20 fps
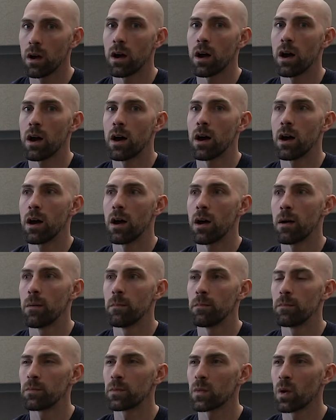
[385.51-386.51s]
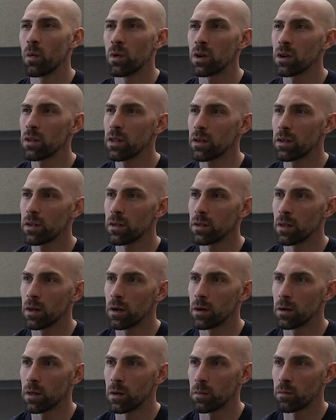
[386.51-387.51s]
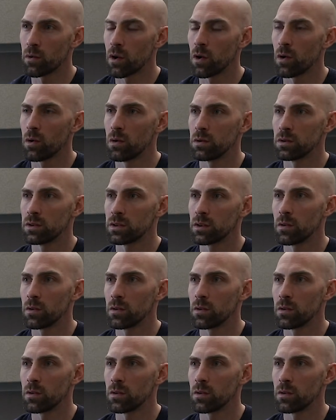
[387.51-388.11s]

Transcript: What are the pros?